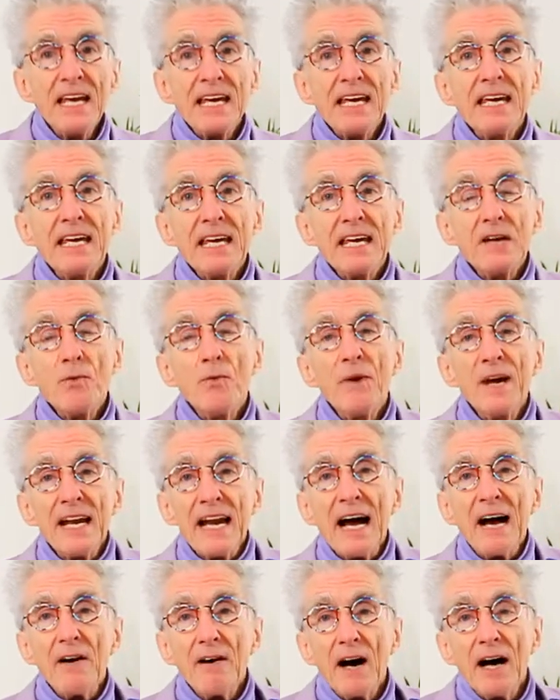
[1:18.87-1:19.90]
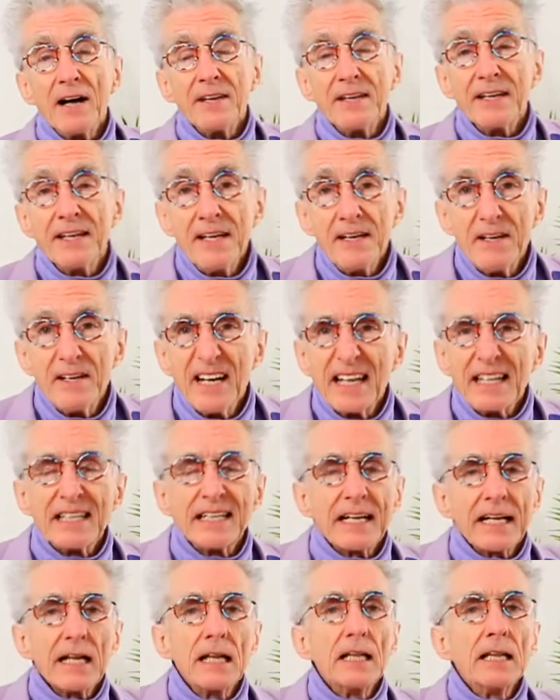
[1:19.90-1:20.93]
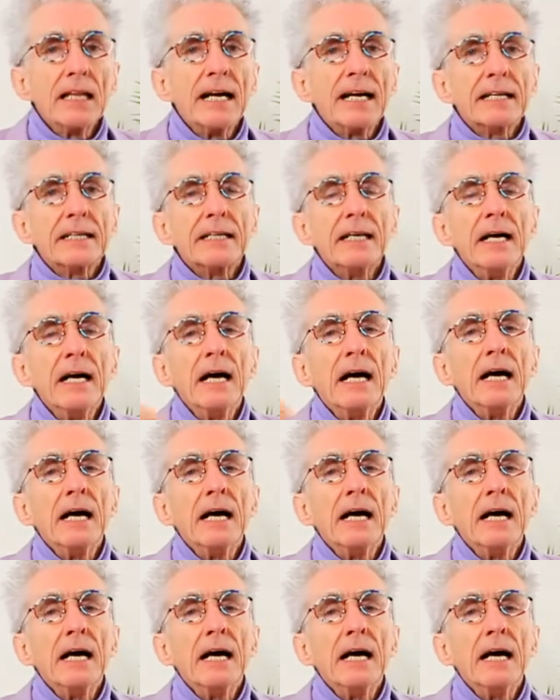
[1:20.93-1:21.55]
he went out on the internet to collect